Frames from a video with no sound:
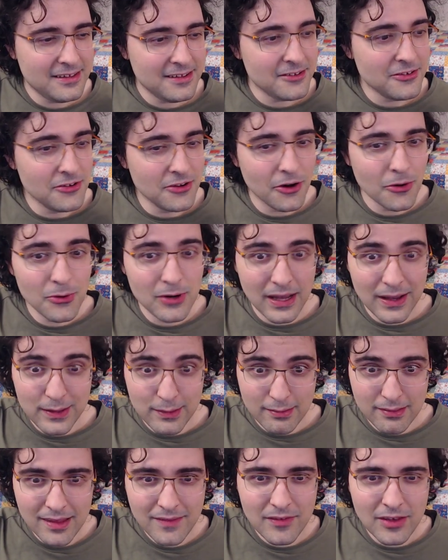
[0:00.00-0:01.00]
Nona
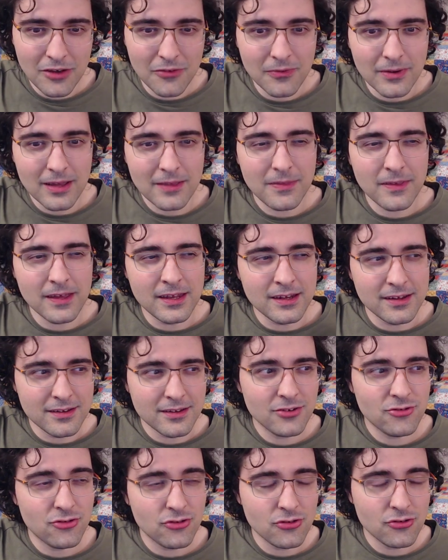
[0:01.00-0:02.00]
is living with, in
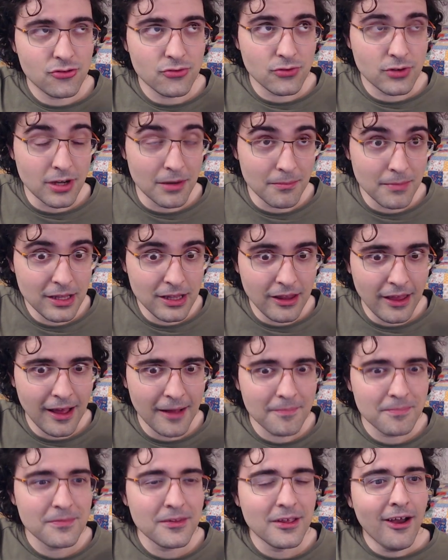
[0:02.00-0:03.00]
addition to Camilla,